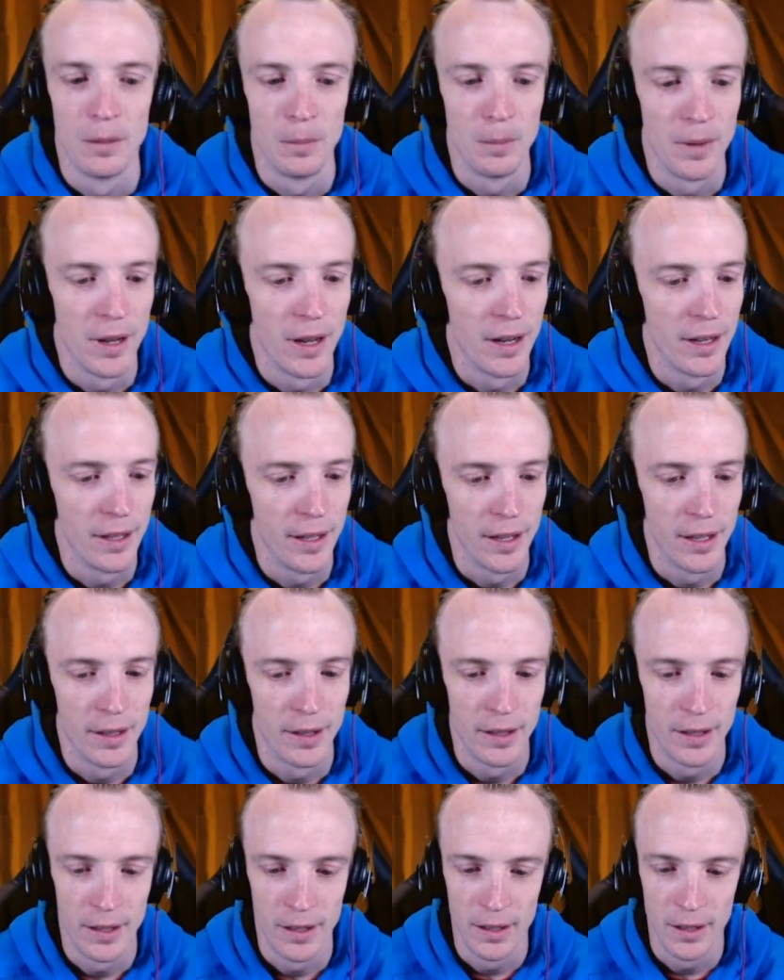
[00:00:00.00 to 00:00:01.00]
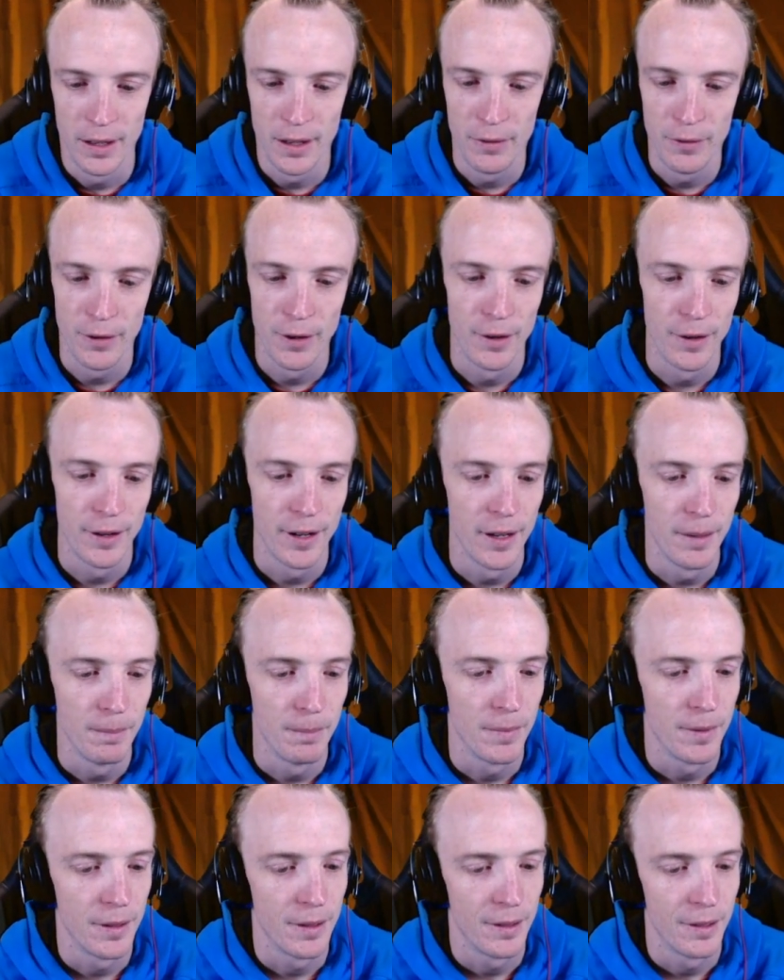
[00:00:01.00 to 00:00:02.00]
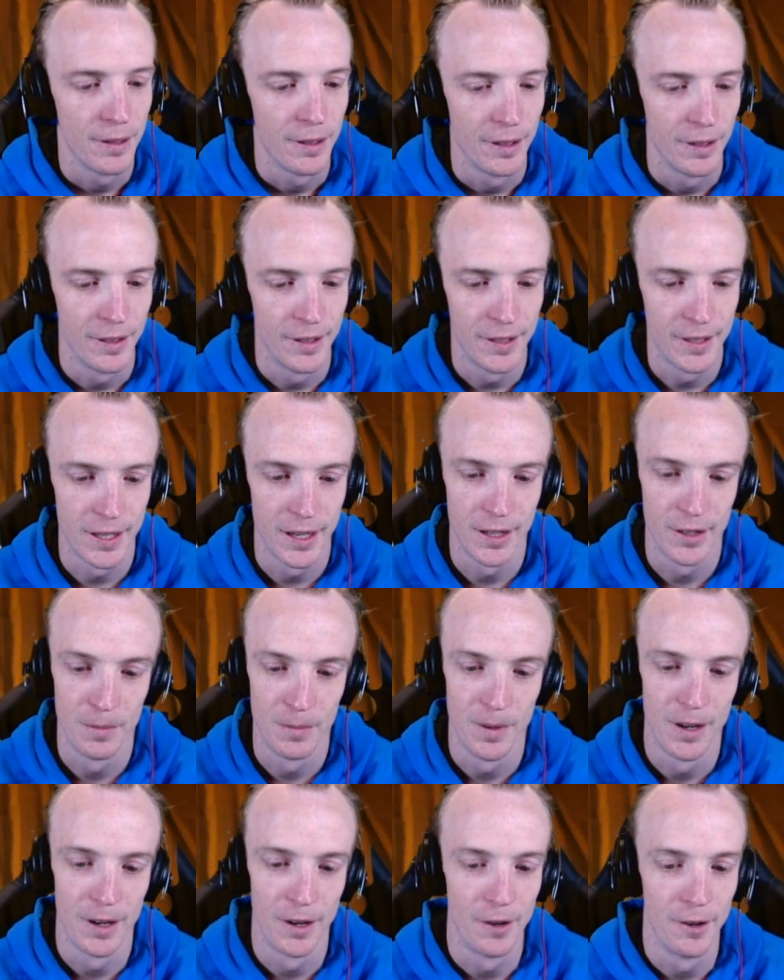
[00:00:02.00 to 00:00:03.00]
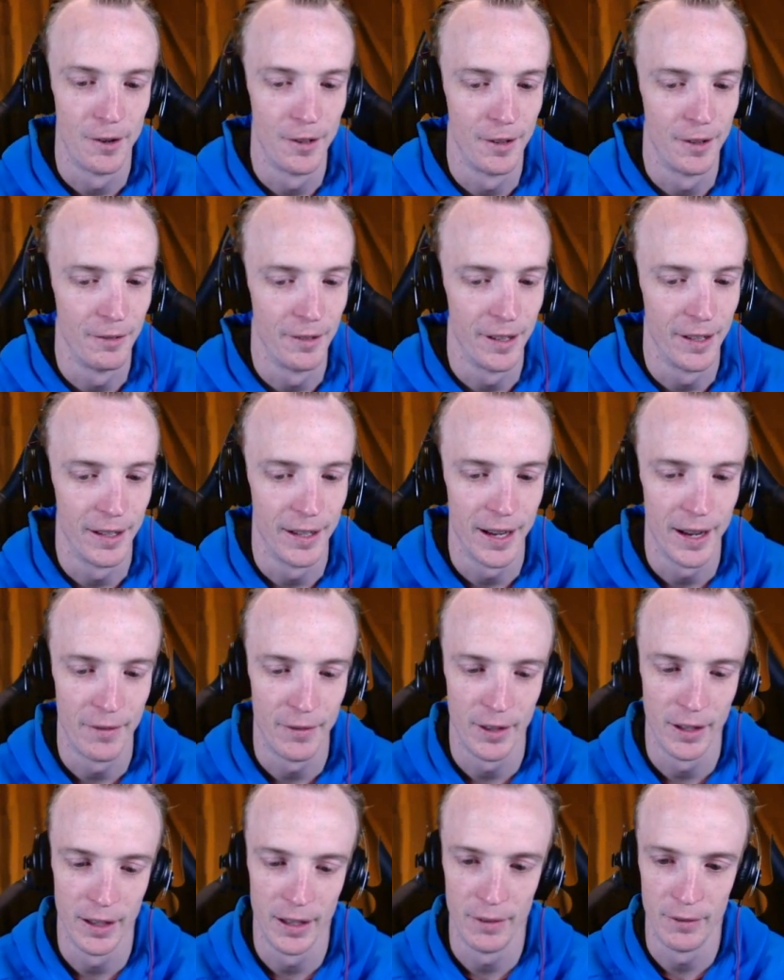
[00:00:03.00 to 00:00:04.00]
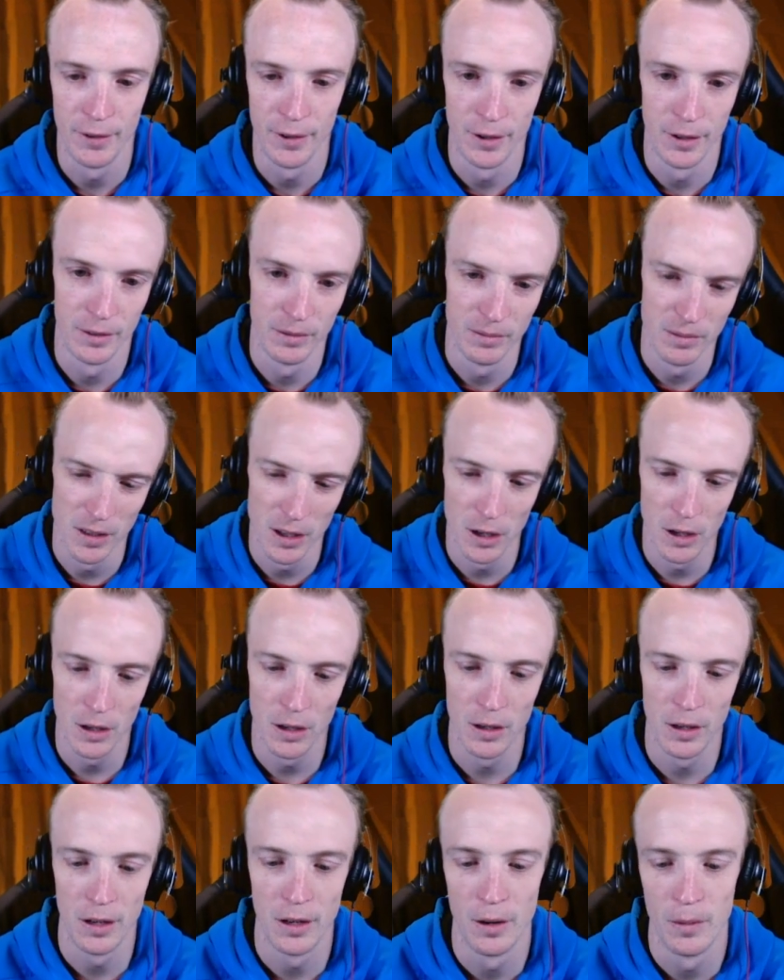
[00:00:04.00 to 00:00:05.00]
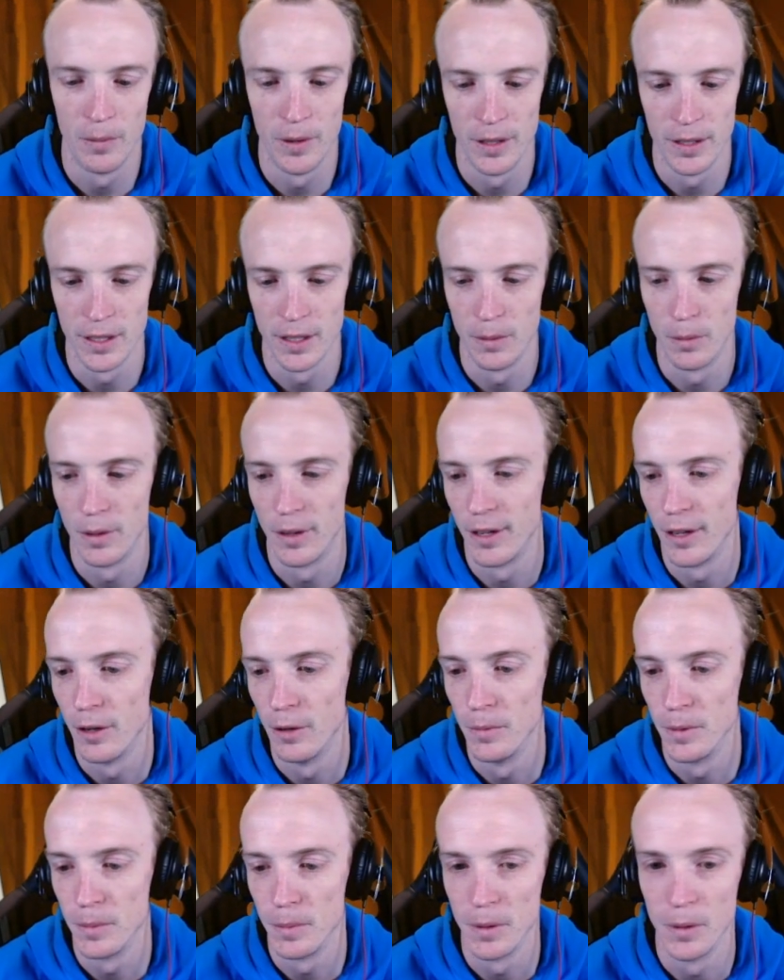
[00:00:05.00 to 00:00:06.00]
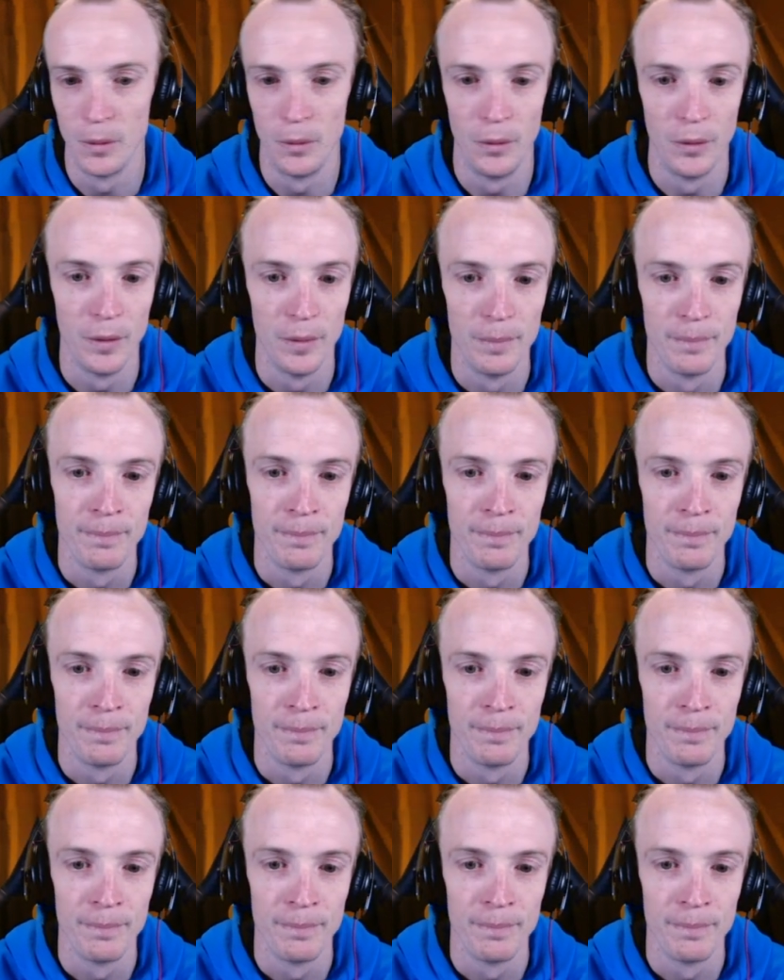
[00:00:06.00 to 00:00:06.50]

Be able to get the Leafeon up. At this stage I might only really have the Leafeon. Oh, and obviously what the Elms pulls.